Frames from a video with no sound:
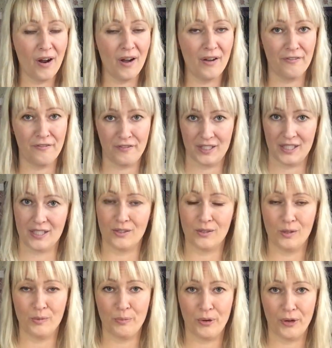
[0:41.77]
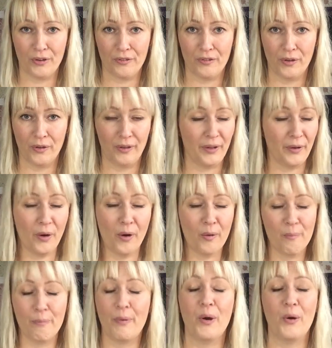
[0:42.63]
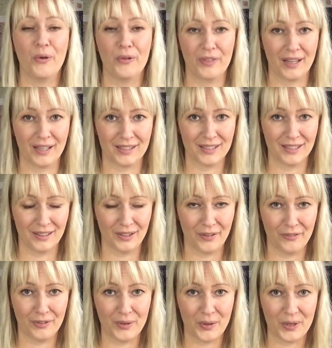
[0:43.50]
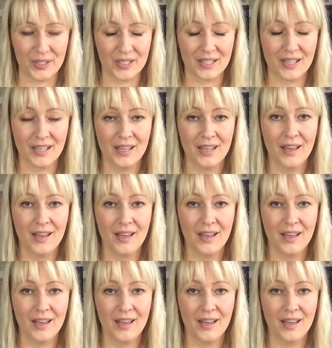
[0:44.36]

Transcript: a physical portfolio, or both actually, of course.